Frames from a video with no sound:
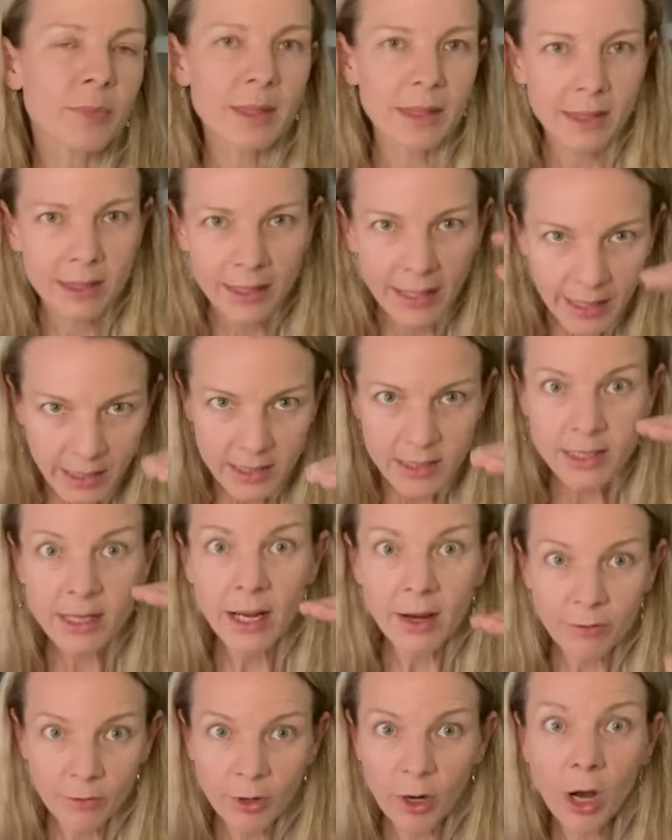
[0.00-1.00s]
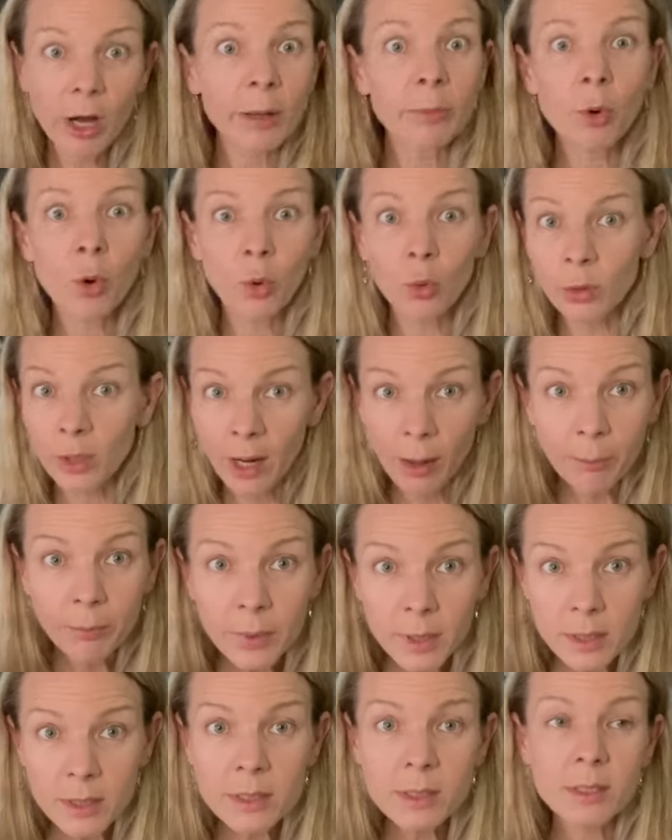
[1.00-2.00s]
next to every item or
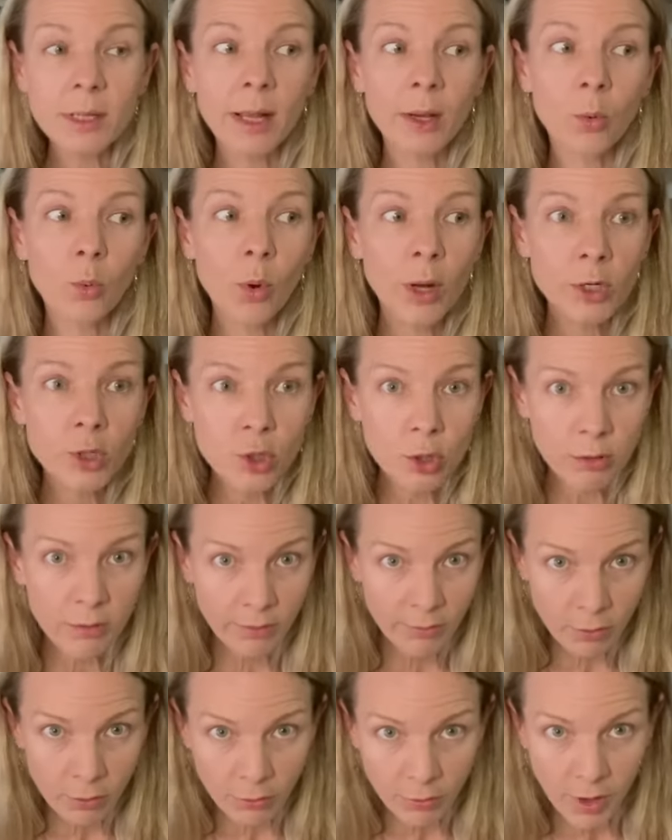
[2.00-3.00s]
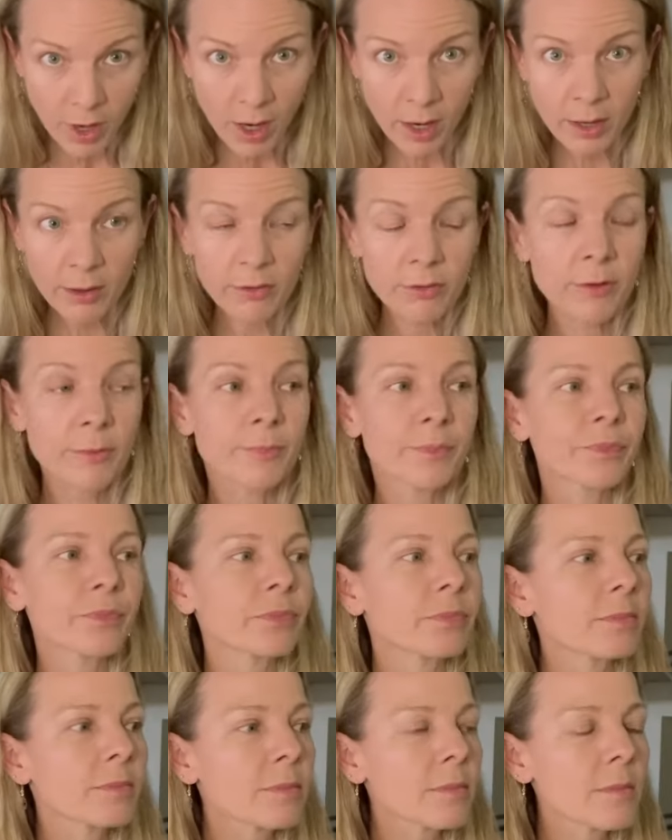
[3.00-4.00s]
numbers like 1, 2, 3, 4, 5.
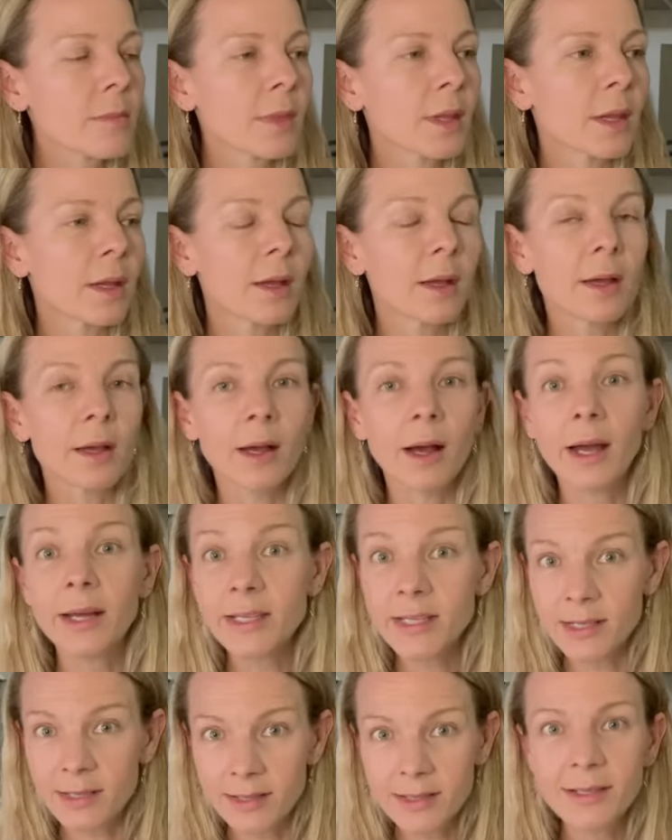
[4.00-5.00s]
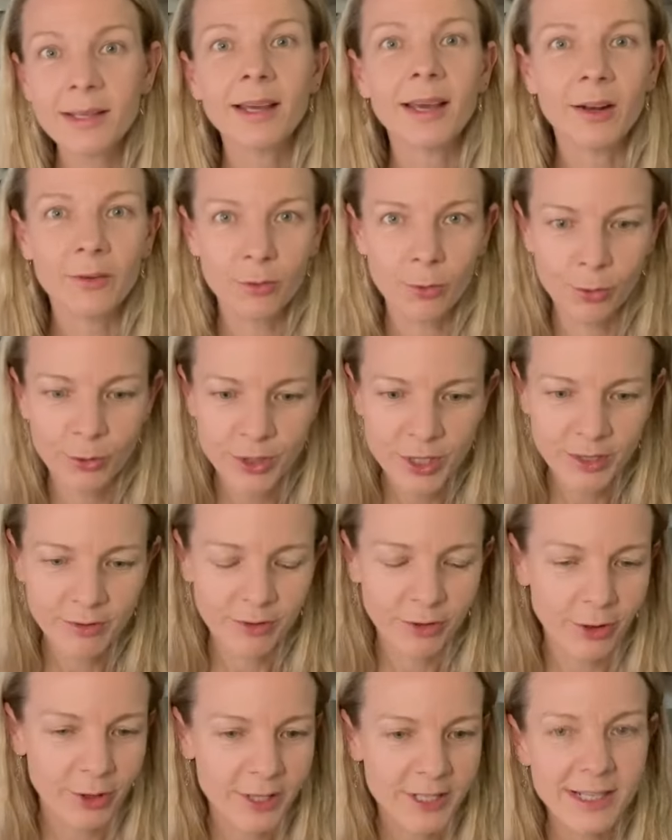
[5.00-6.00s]
I didn't. And of course she
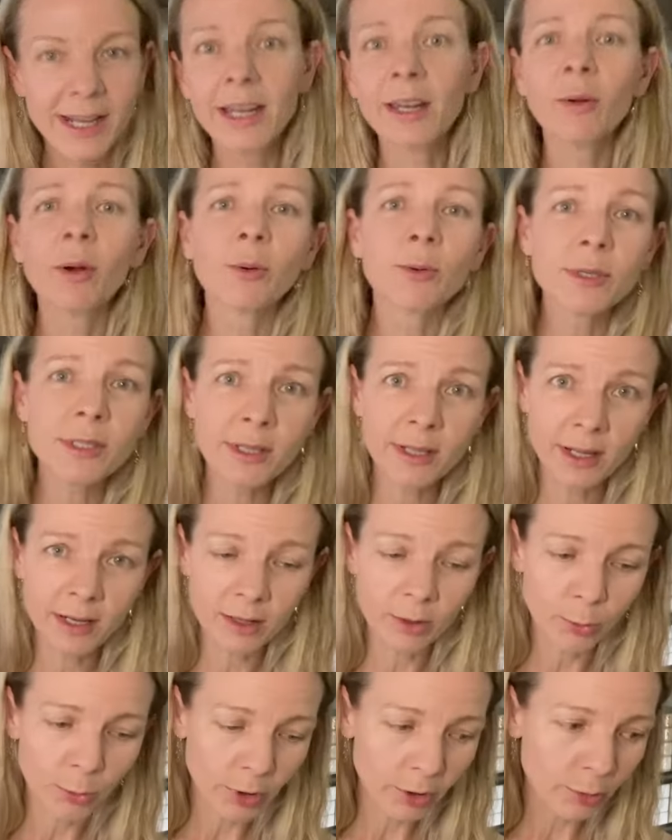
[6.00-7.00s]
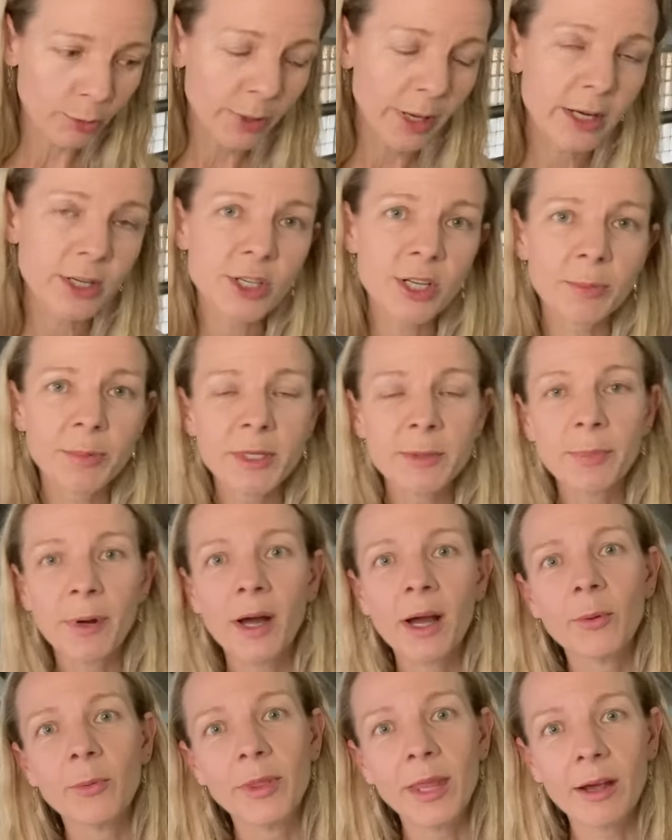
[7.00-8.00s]
forgot it. Anyway, it wasn't the end of the world. We had shepherd's
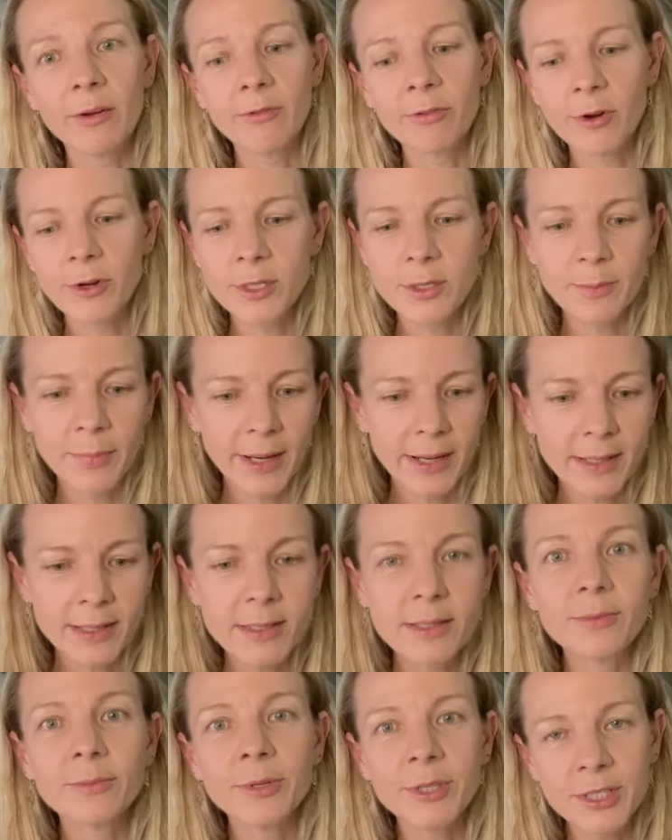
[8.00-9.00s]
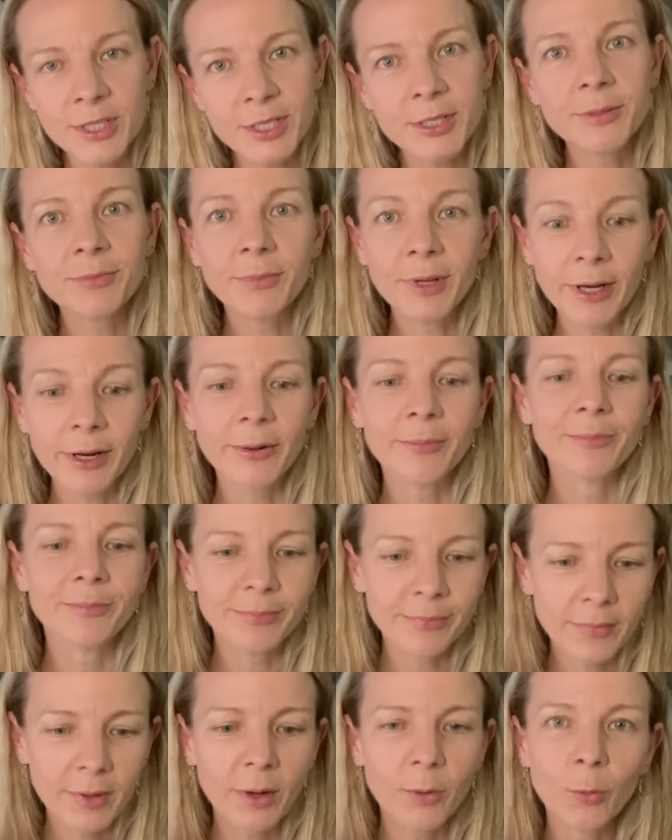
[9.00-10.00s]
pie without frozen peas, which, you know,
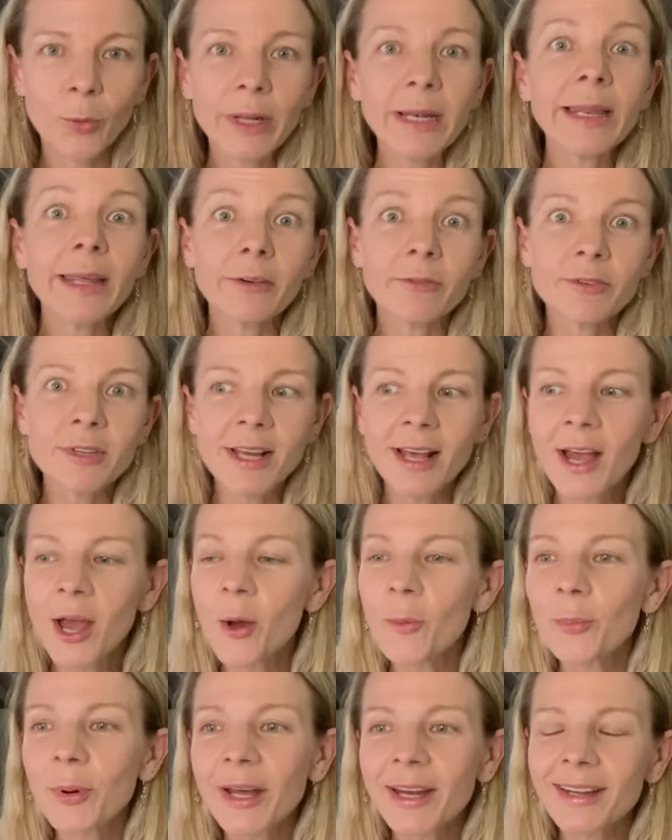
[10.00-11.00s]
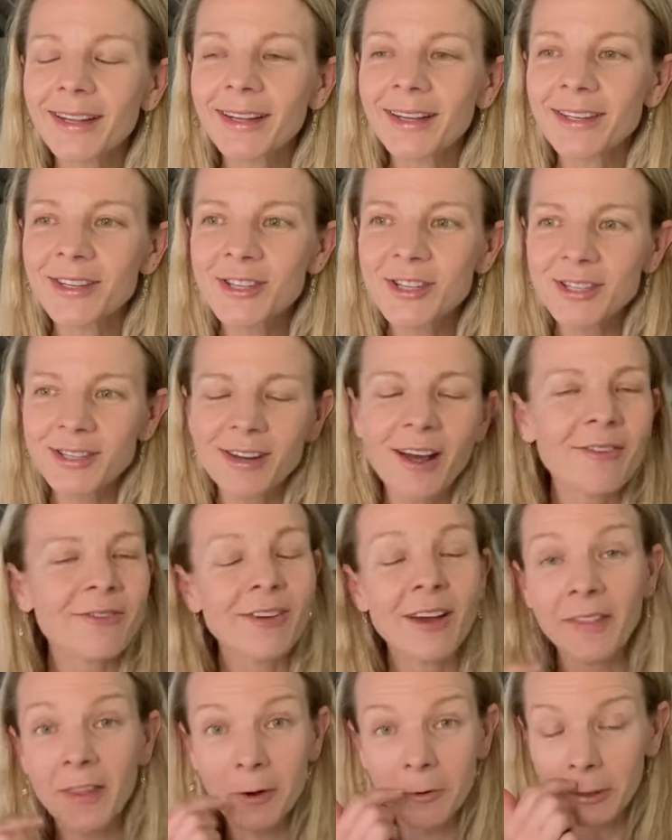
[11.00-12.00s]
we lived, but it just, I
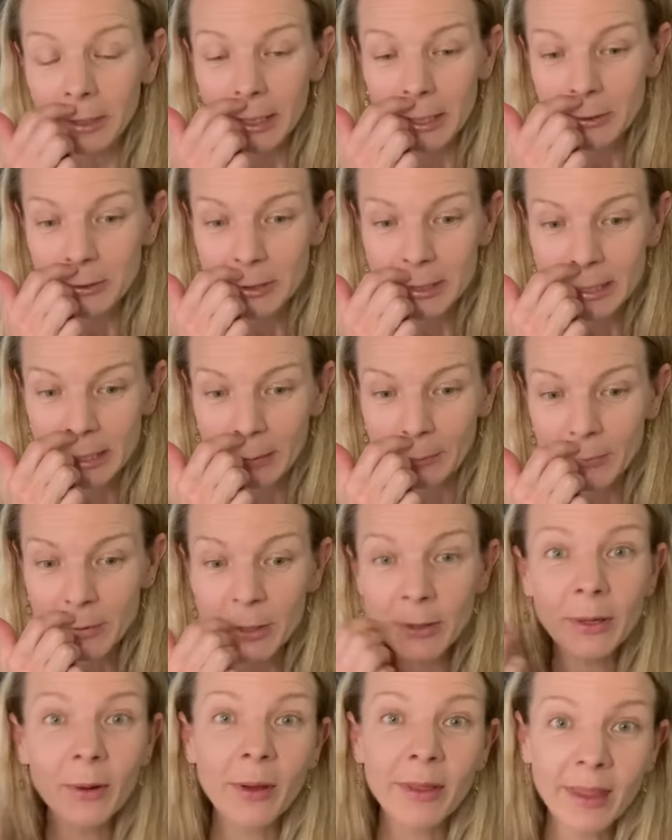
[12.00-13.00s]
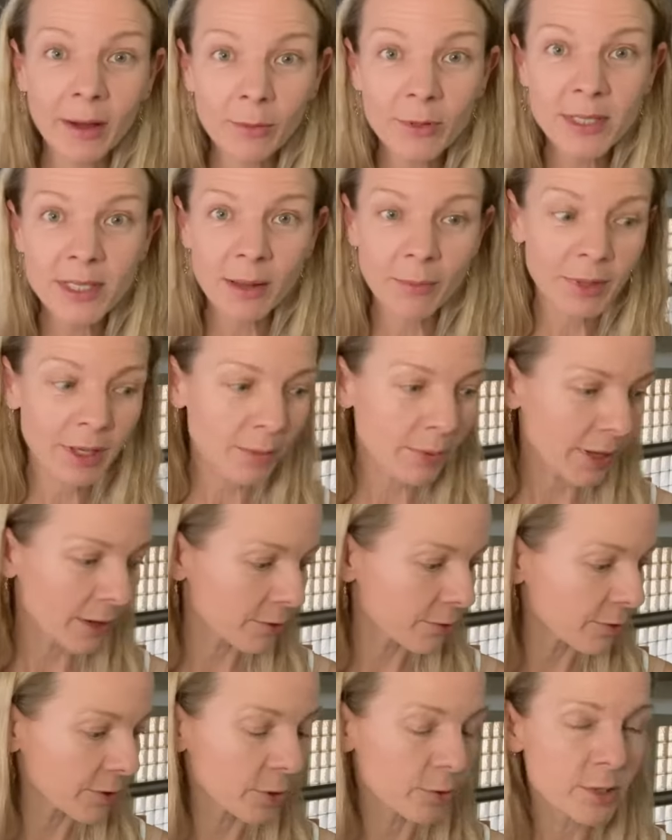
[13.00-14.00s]
find that really interesting. So anyway, that was something about the
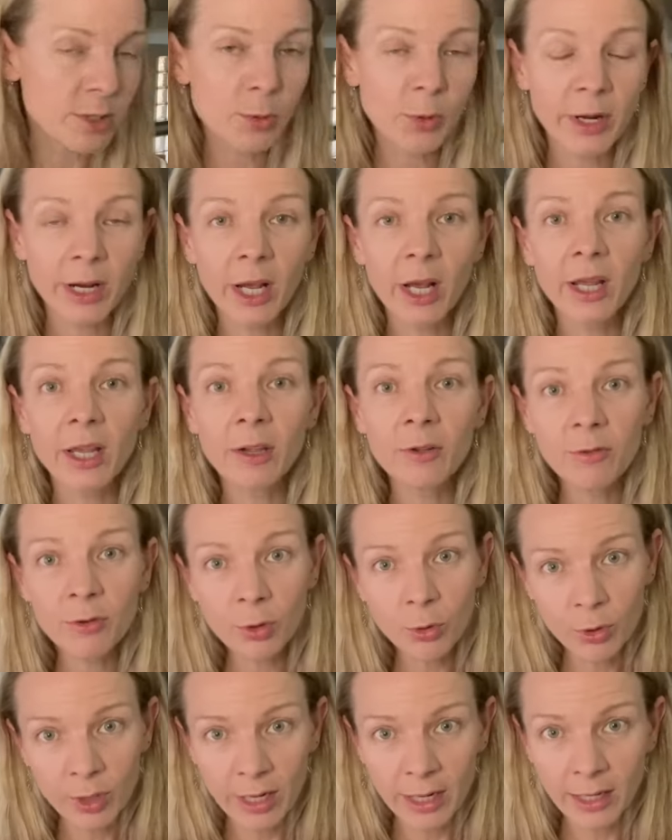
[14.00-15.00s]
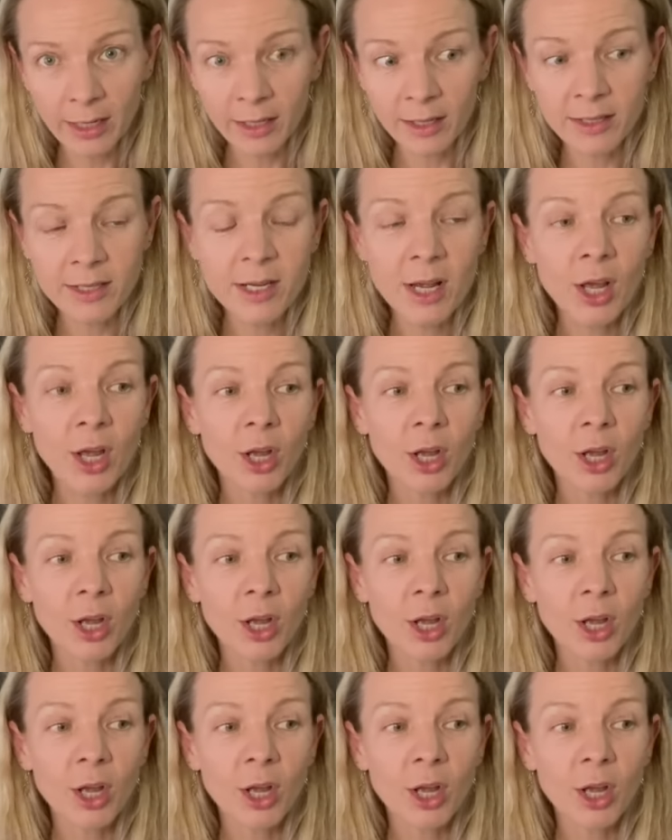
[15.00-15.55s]
field sweater. If you're knitting it,